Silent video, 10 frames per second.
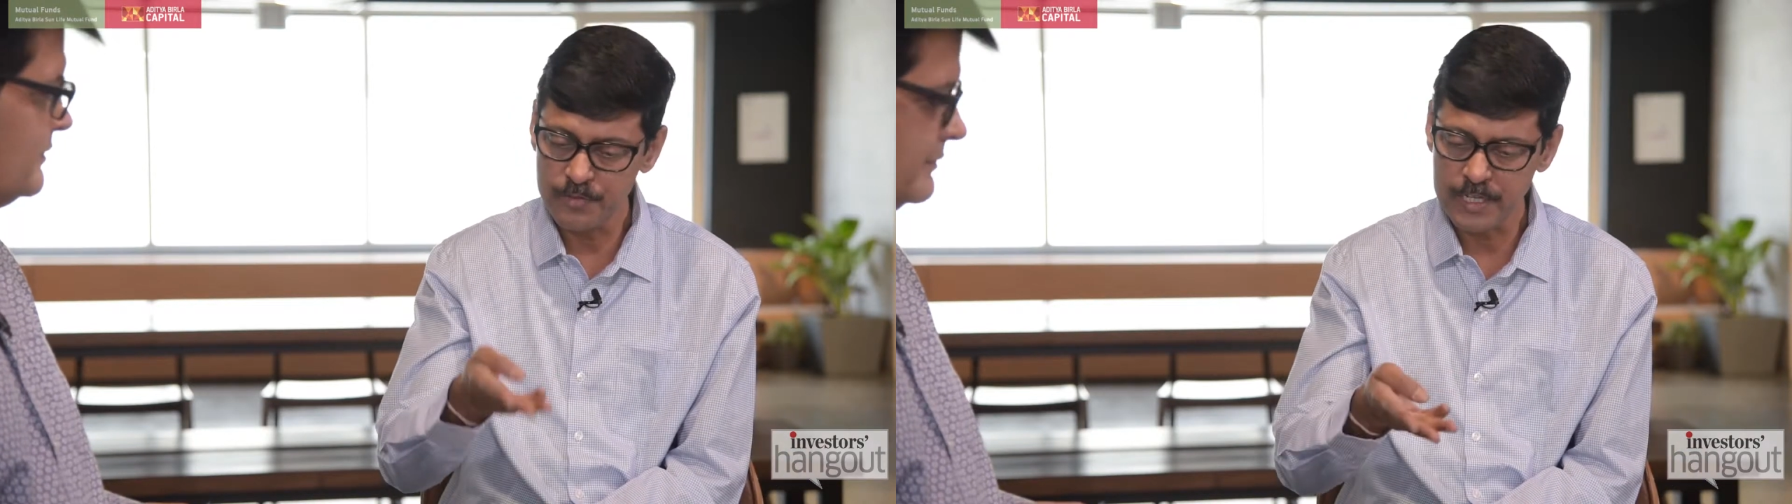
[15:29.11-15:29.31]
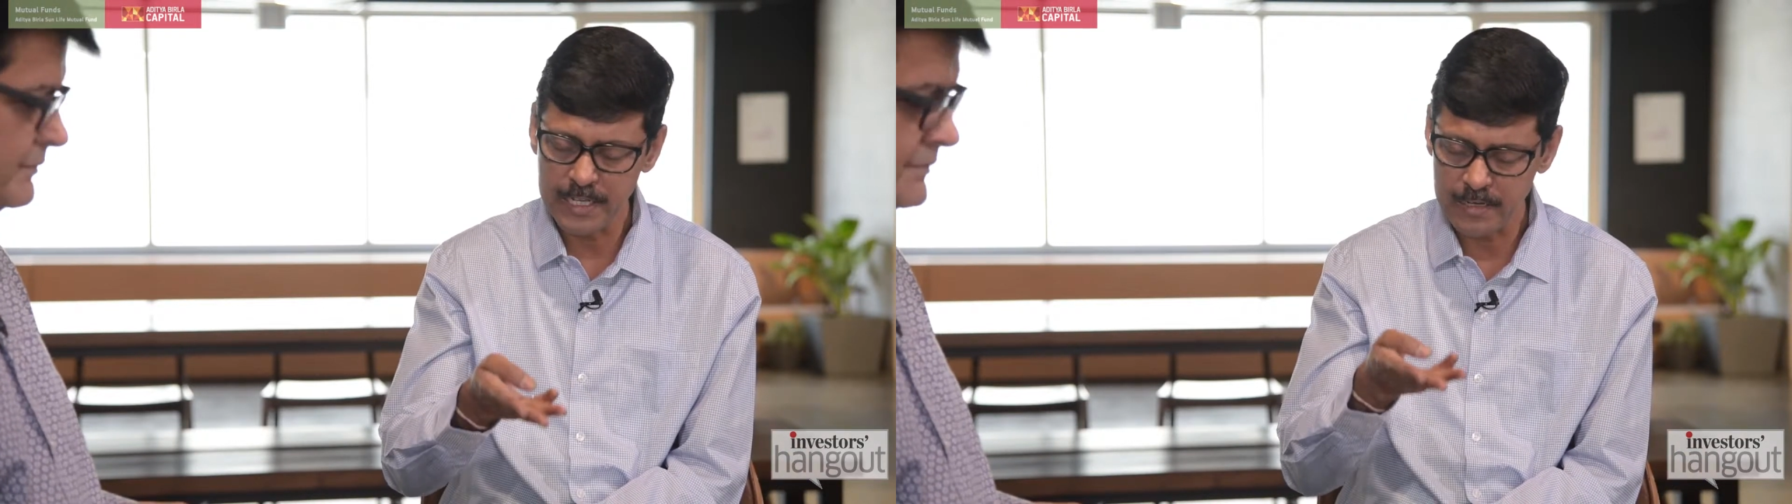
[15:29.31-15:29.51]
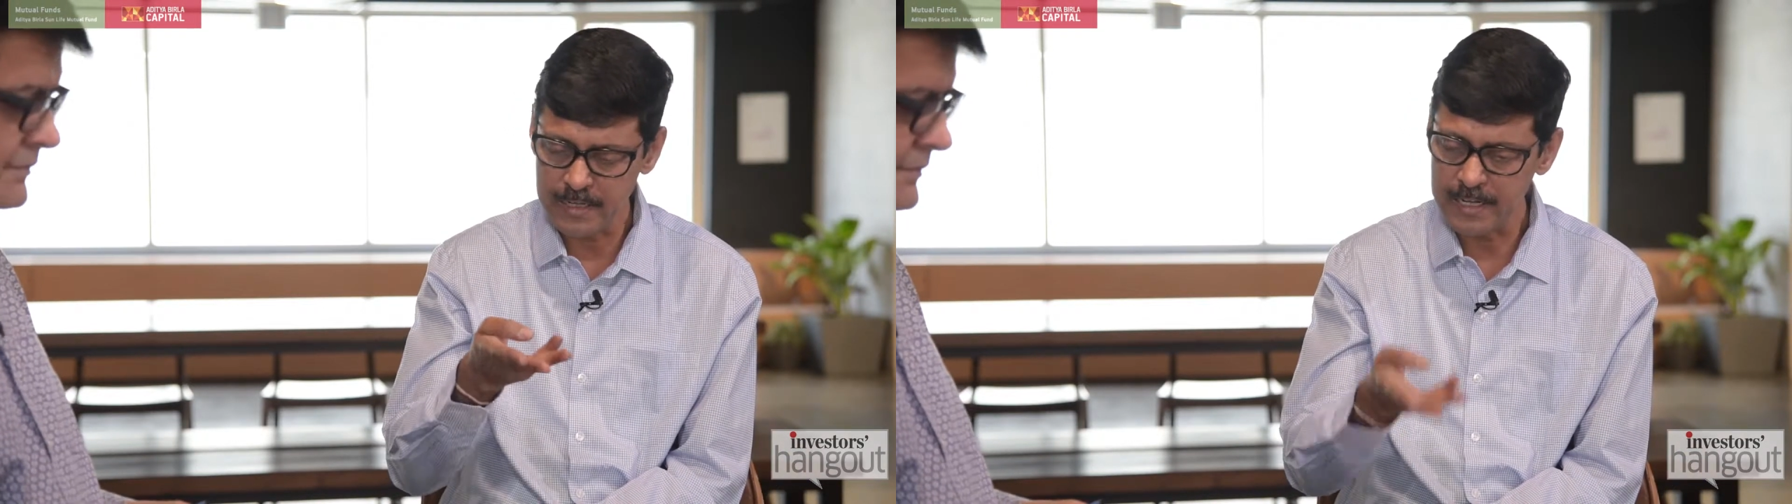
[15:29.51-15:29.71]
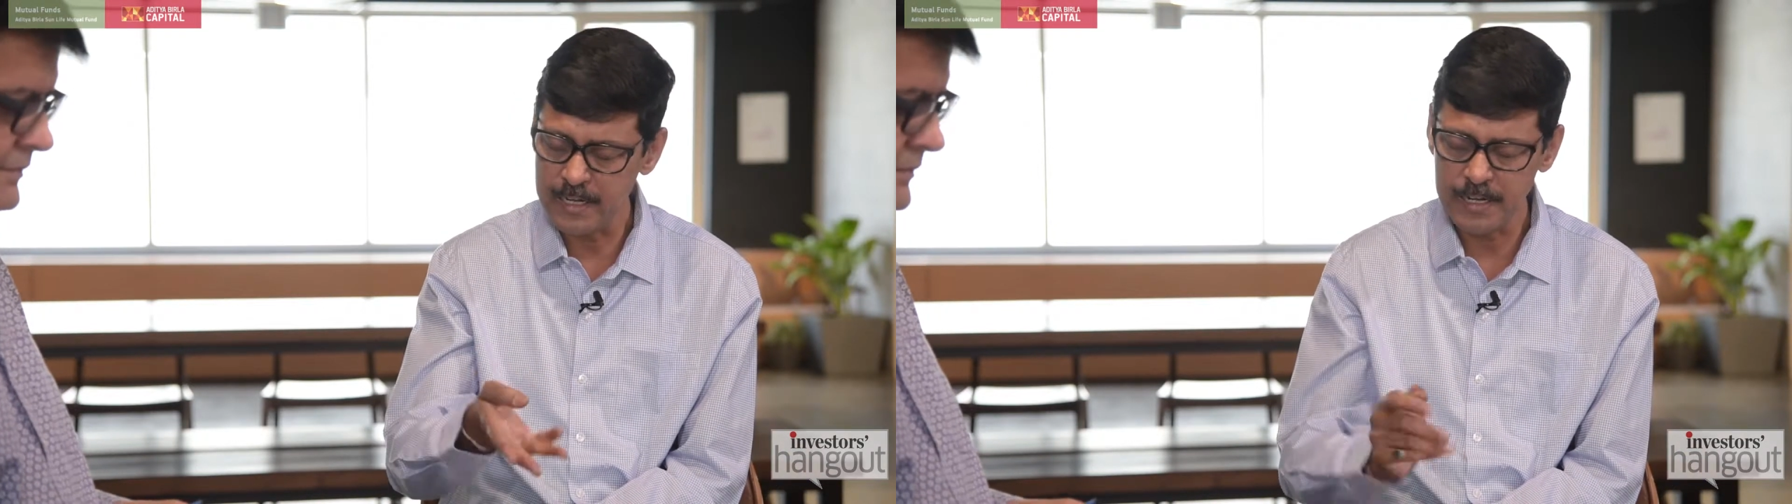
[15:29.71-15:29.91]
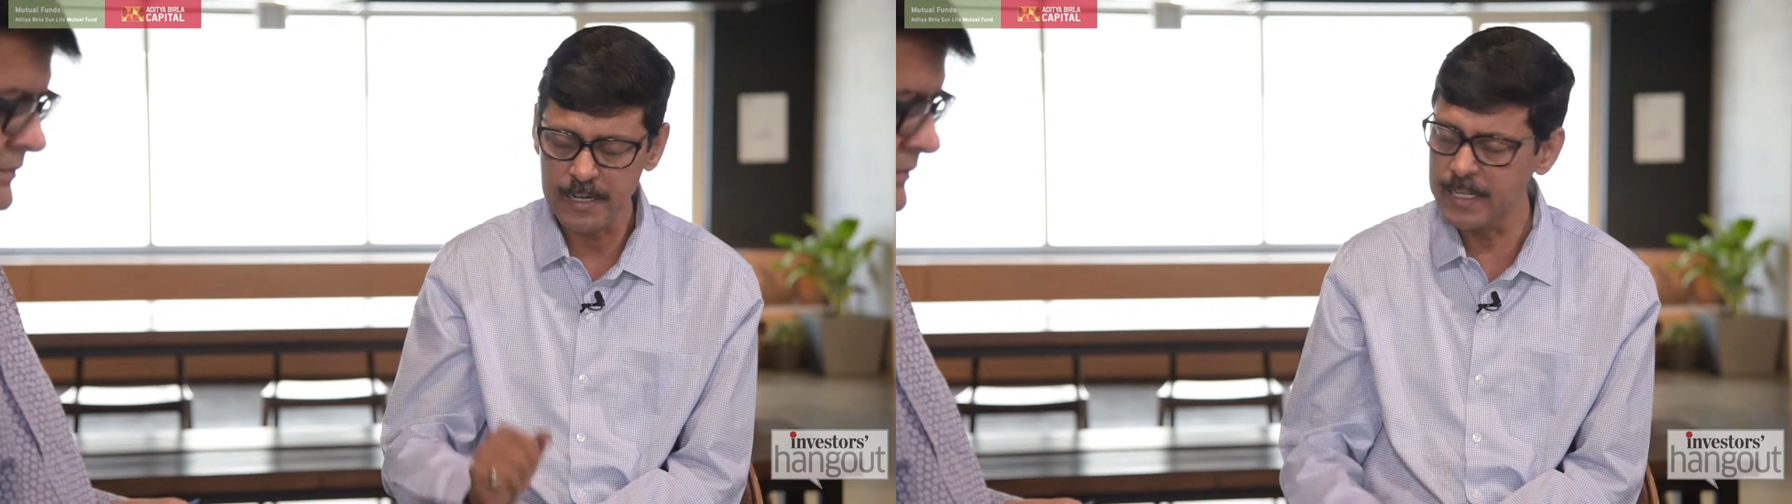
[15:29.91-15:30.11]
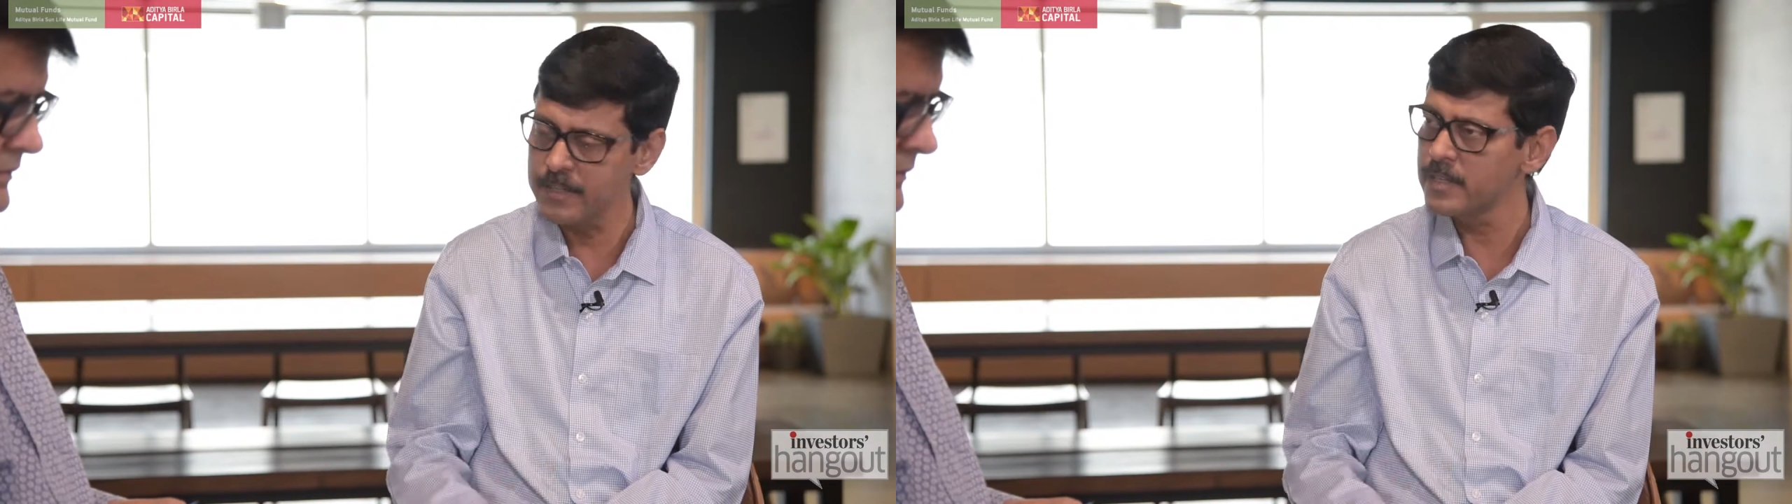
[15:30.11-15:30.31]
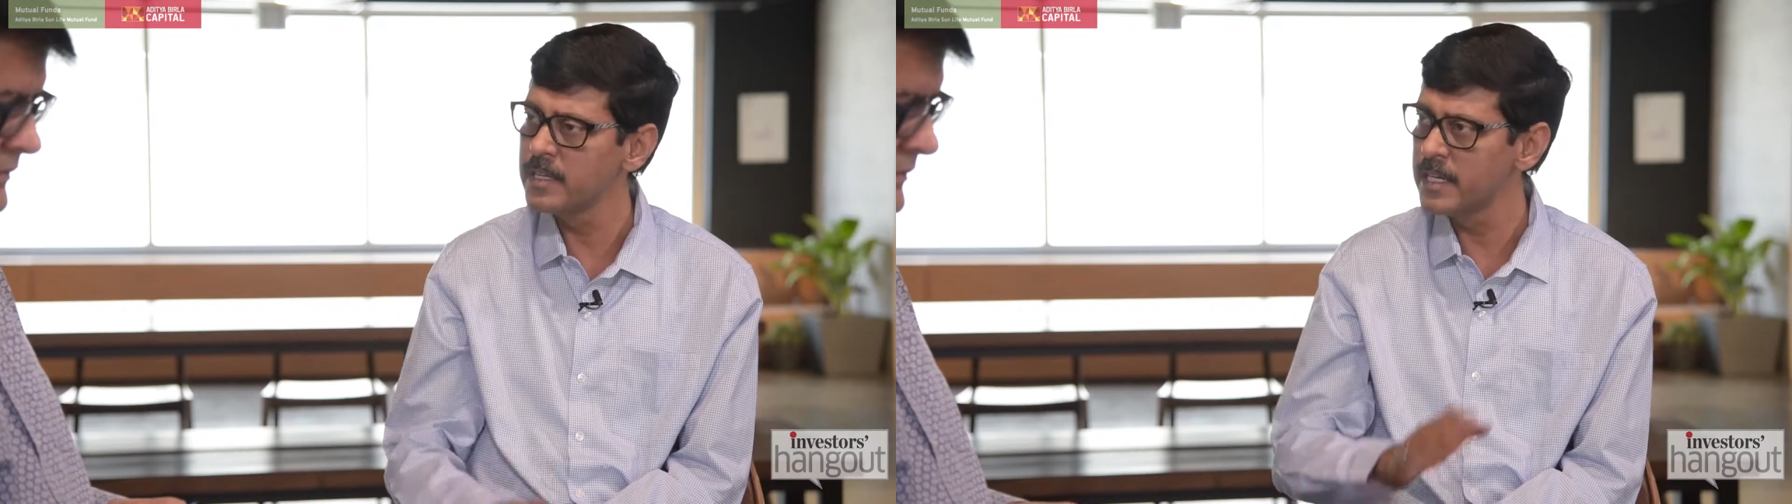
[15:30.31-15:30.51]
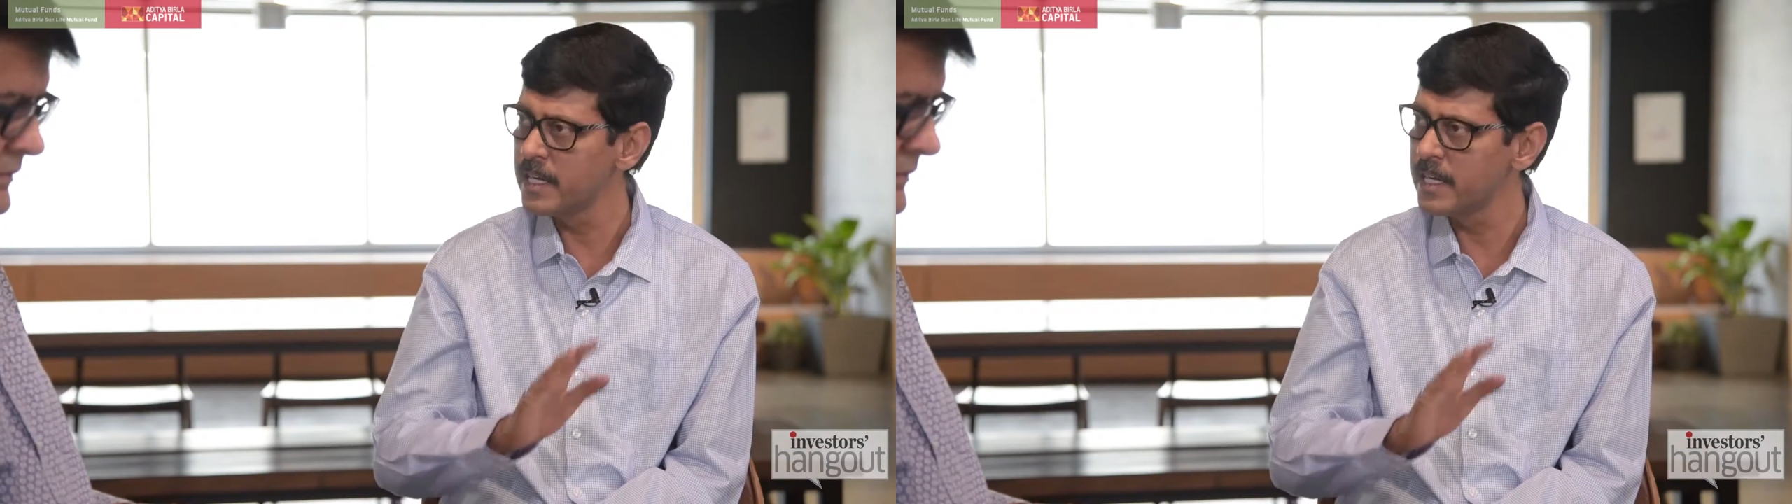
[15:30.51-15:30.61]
you get little less,